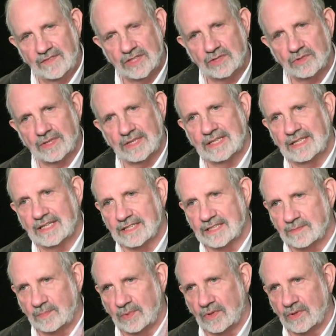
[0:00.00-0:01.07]
visually
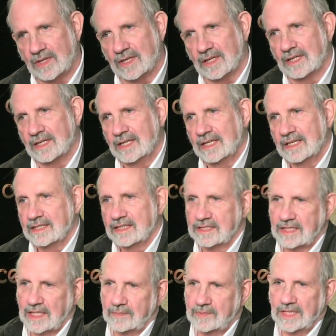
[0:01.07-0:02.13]
explore the
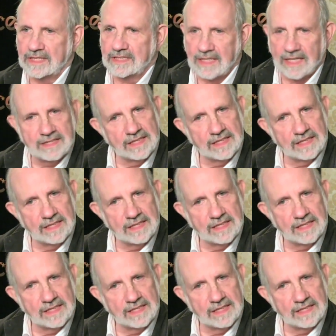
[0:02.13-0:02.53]
subjects.